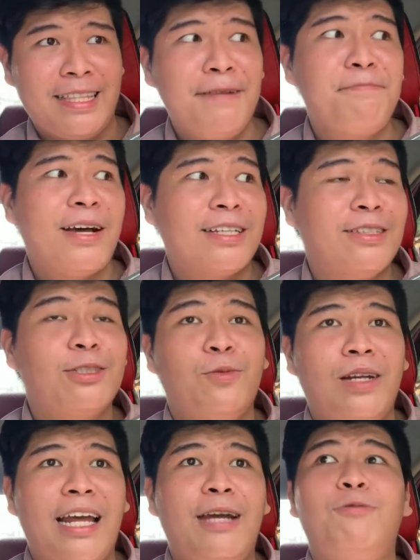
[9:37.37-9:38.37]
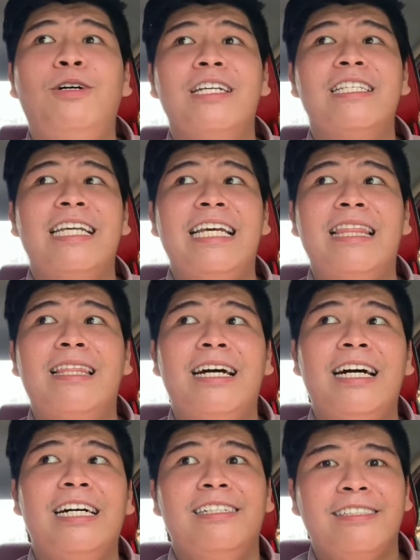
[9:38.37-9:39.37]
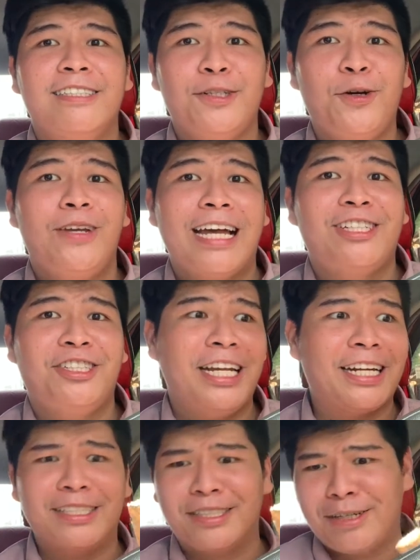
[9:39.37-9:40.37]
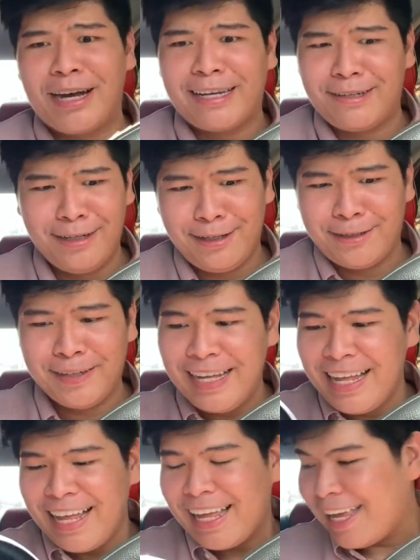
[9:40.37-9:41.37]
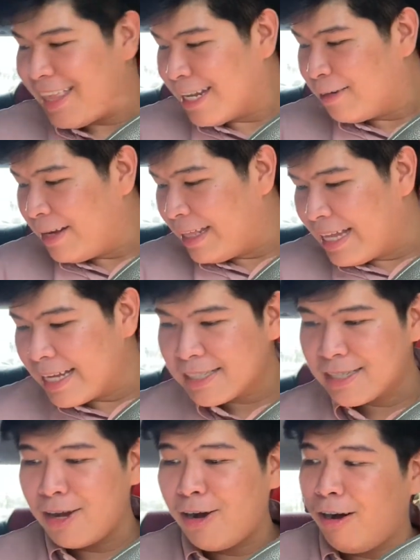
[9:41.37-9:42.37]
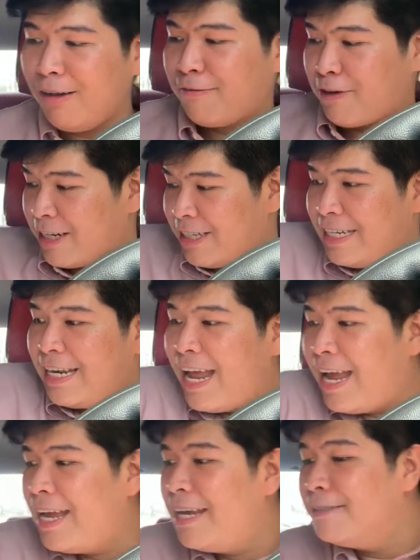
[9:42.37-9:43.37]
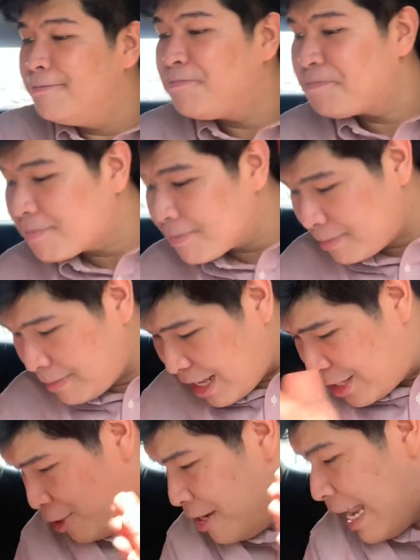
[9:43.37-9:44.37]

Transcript: pesos when I was in the, you know, cashier. So I don't know. Either way, that's the haul for today. Yun